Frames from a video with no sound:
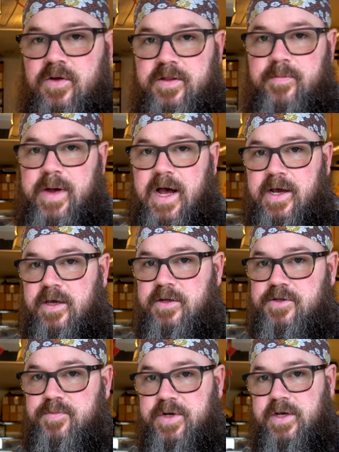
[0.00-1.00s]
in the
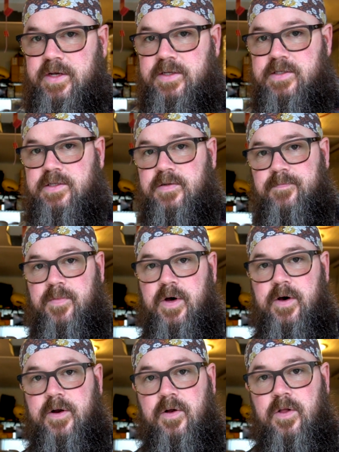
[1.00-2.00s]
package because
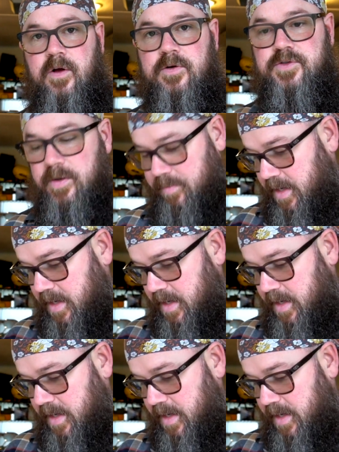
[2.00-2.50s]
on our long trip to